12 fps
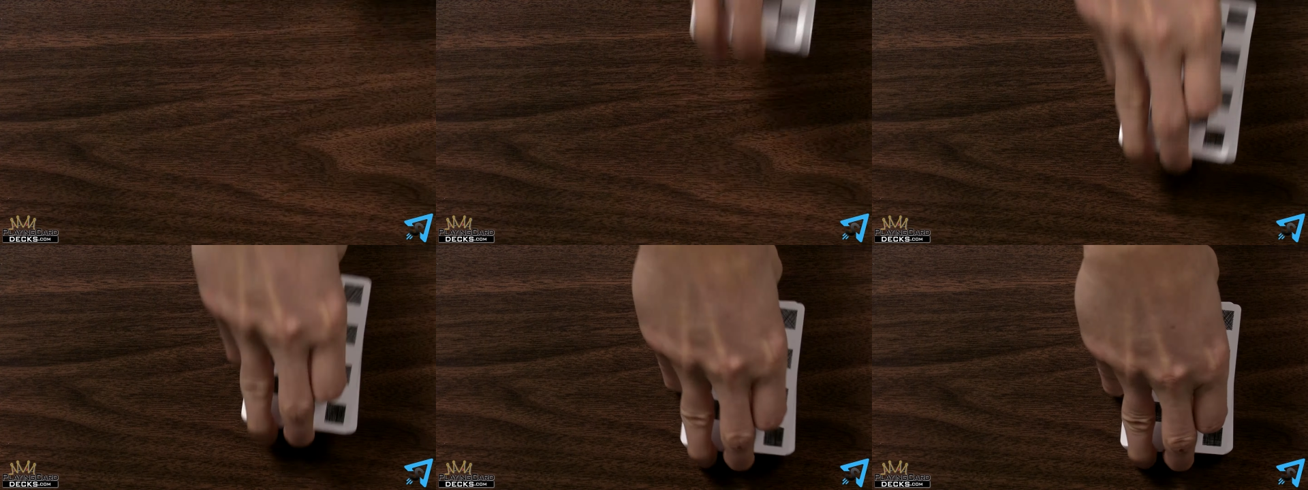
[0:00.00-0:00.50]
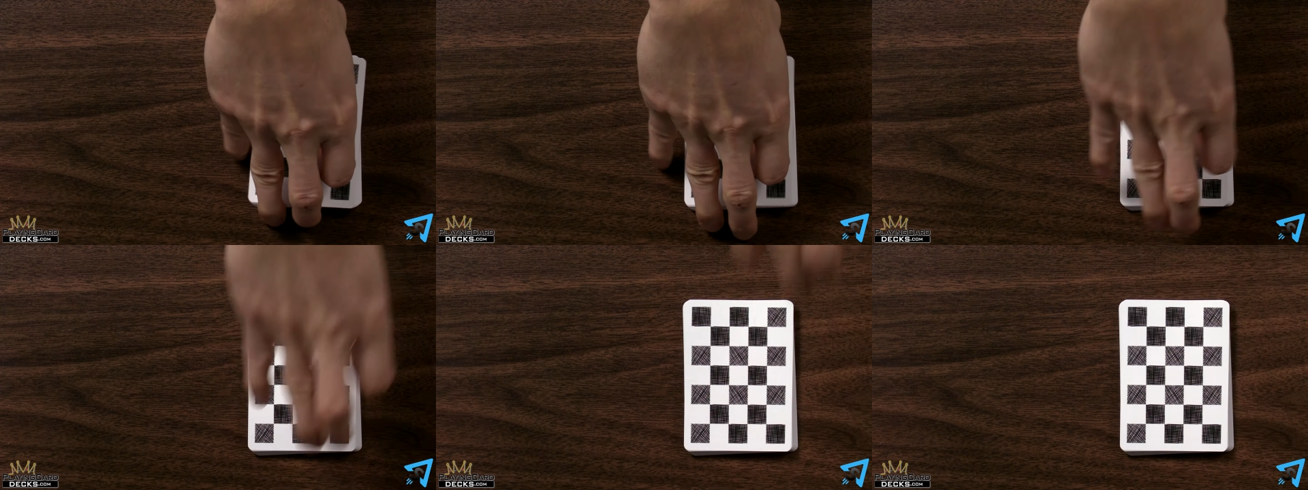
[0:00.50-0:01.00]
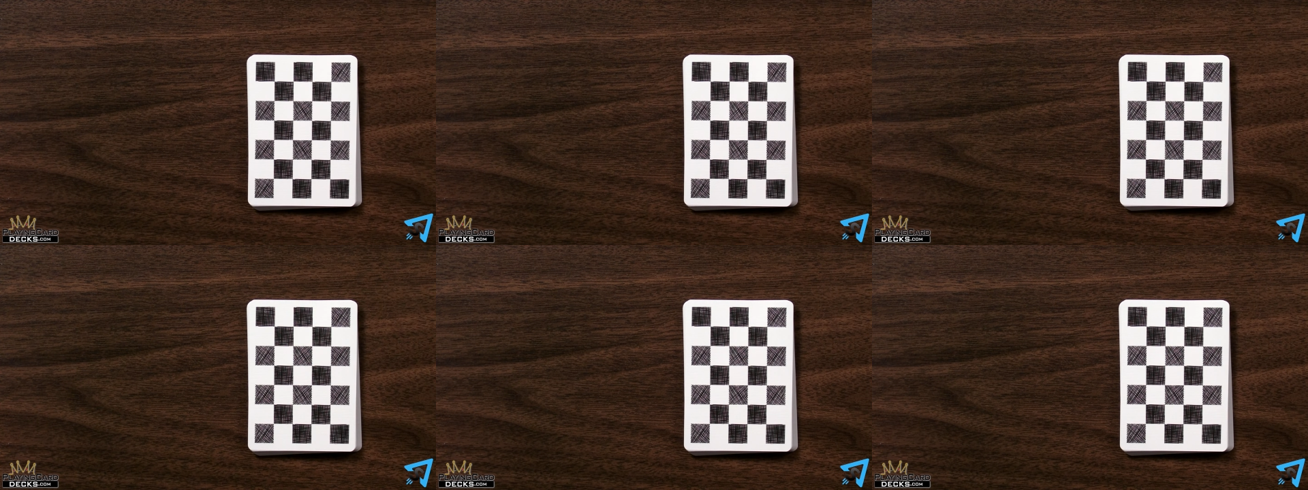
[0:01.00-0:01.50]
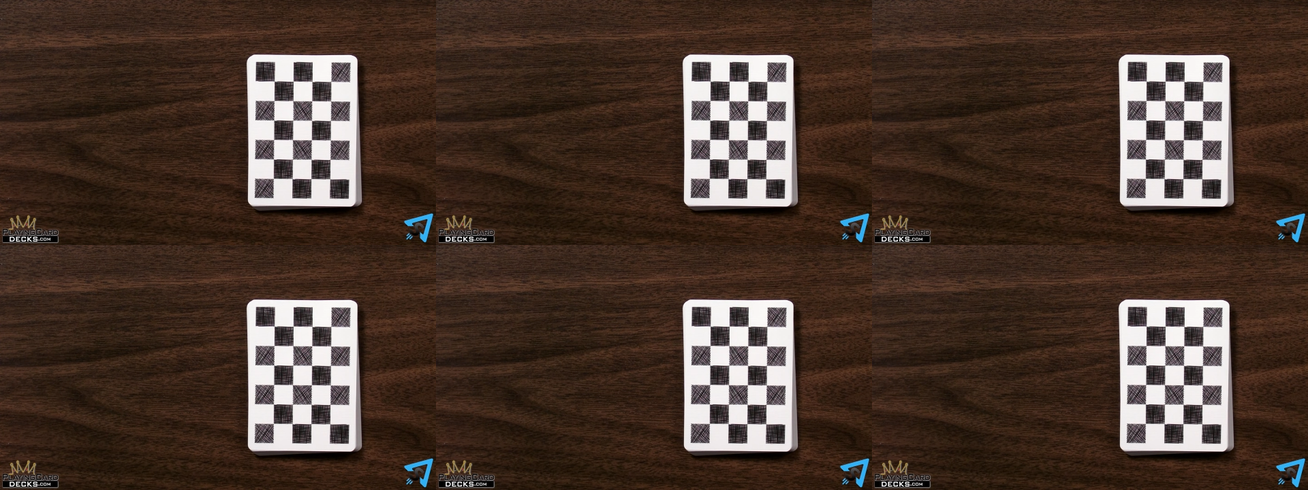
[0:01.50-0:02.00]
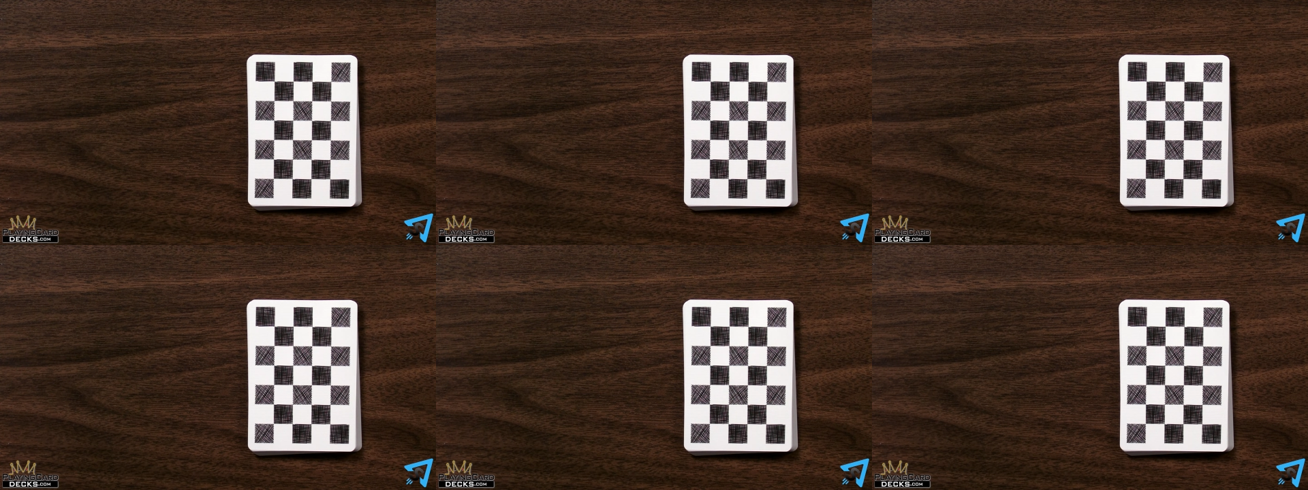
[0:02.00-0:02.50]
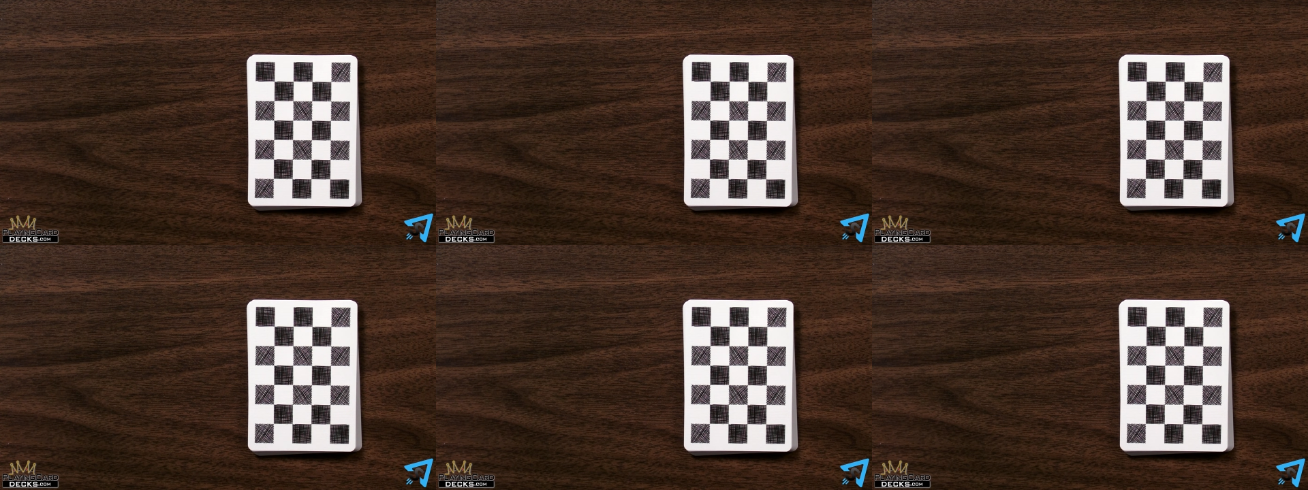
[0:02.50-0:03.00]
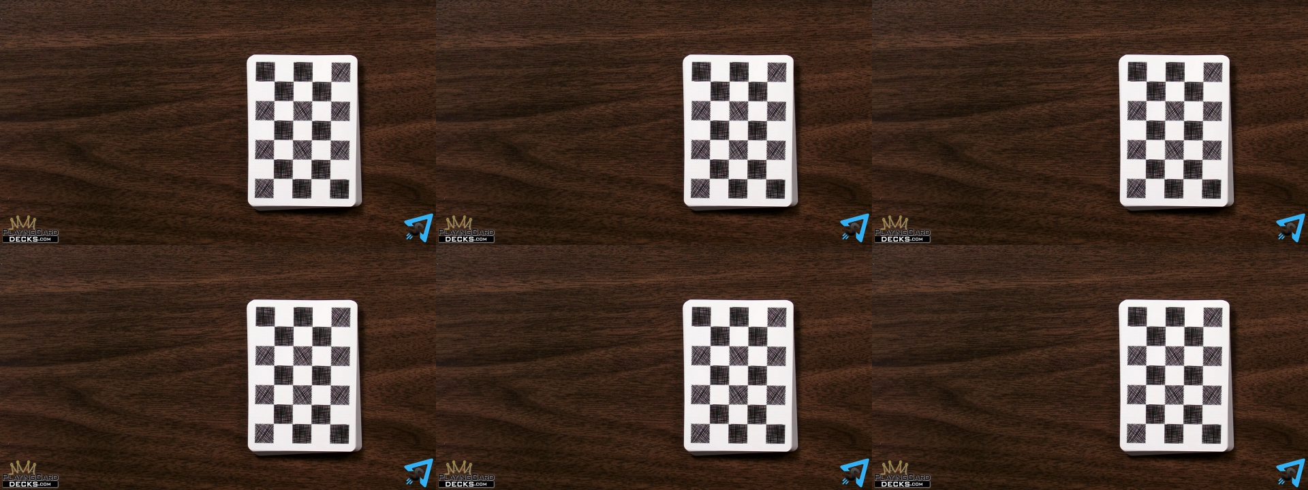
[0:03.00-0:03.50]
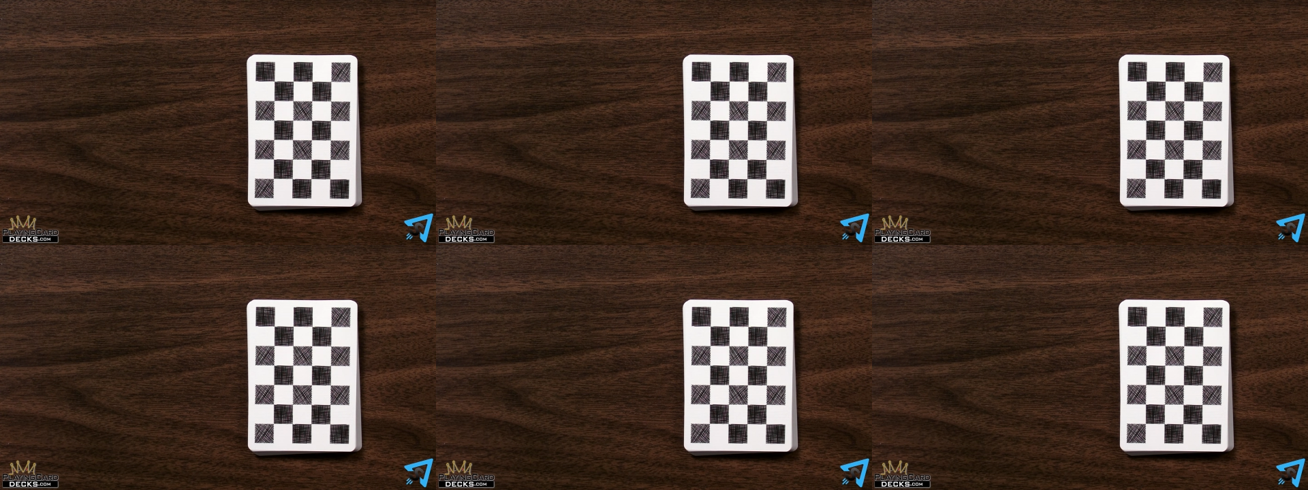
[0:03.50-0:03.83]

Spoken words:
No face is visible, so there are no lips to read.